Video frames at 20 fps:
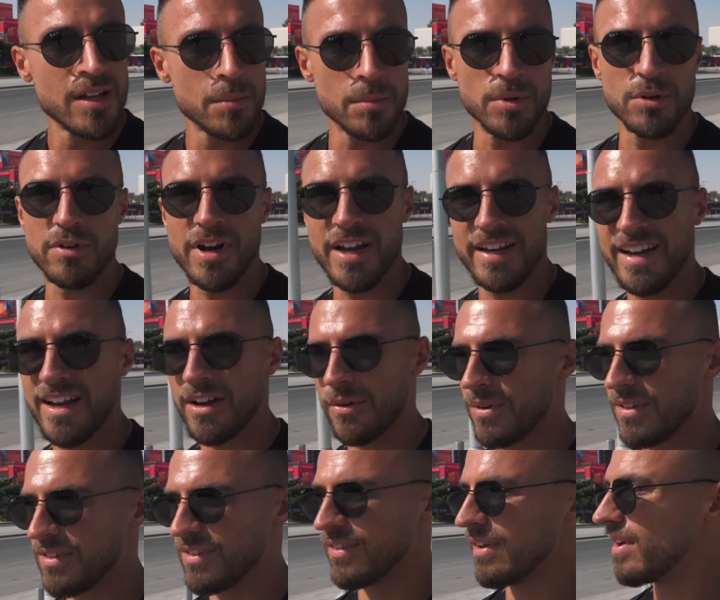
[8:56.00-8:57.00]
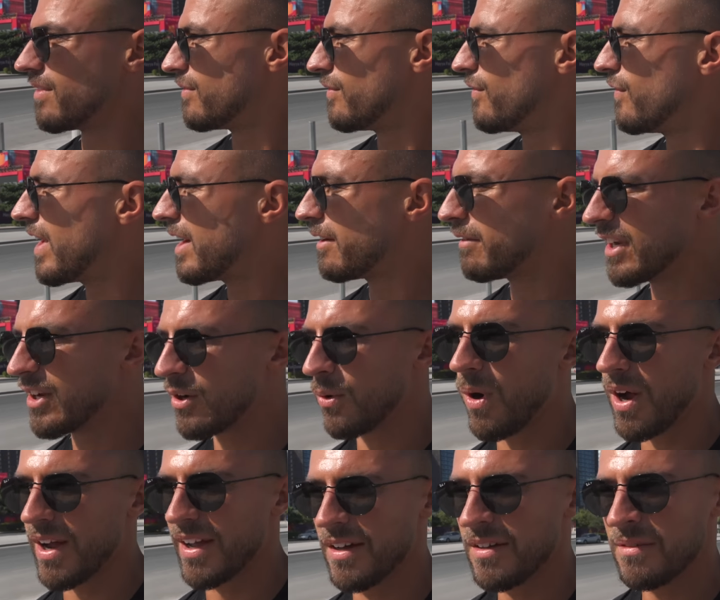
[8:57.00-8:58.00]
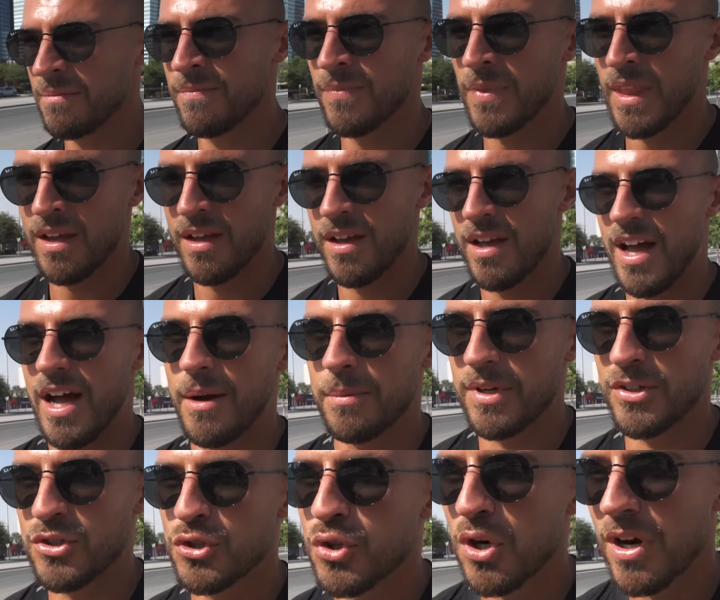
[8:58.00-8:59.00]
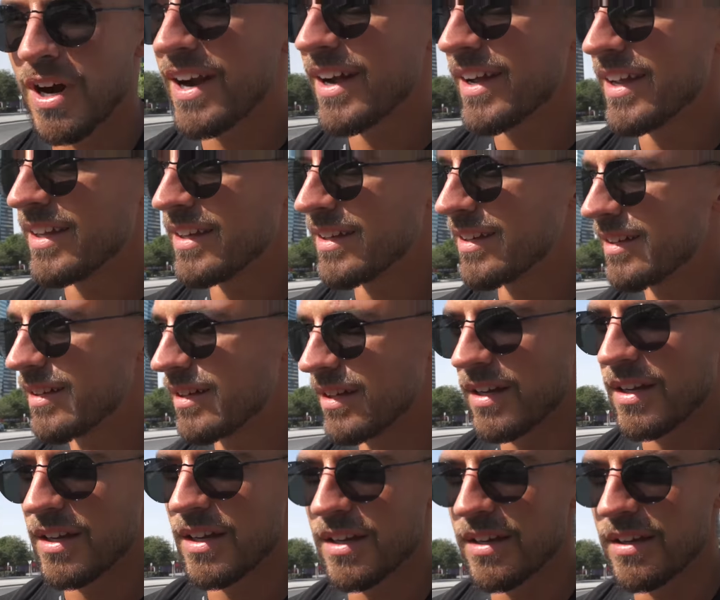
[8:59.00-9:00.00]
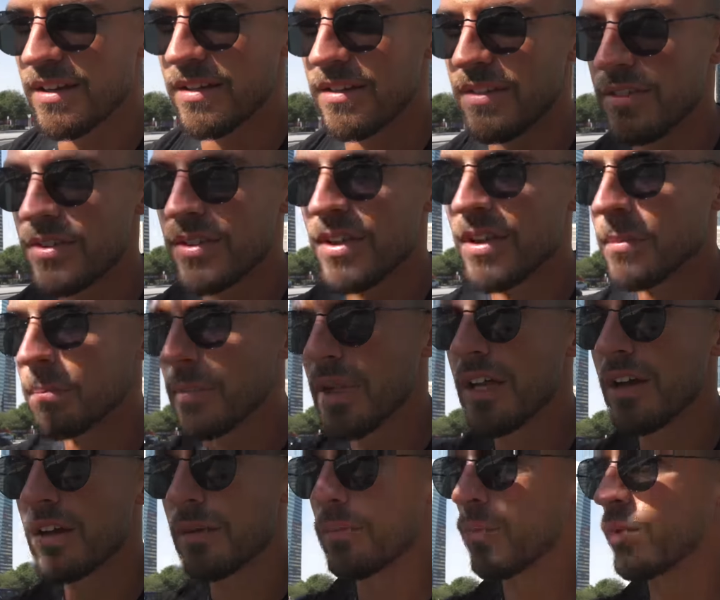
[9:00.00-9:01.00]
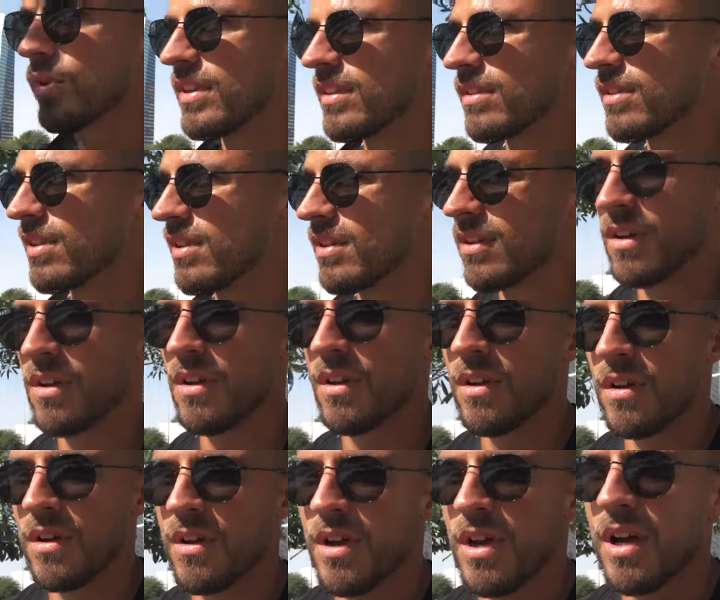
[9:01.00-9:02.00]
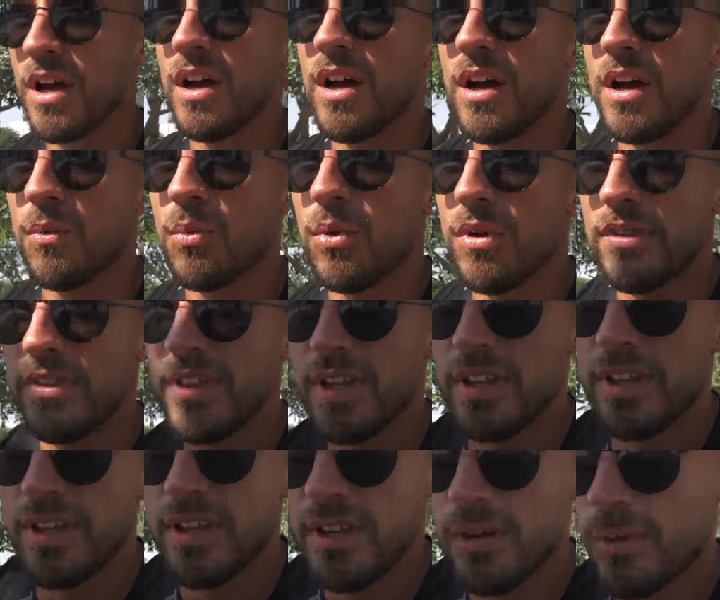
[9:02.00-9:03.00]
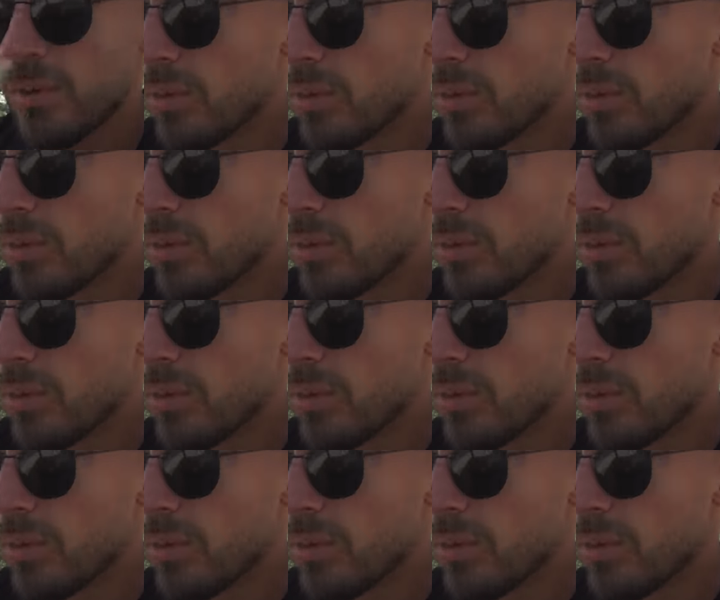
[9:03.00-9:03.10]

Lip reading: But right now it's very quiet. I'm going to try and meet up with one of the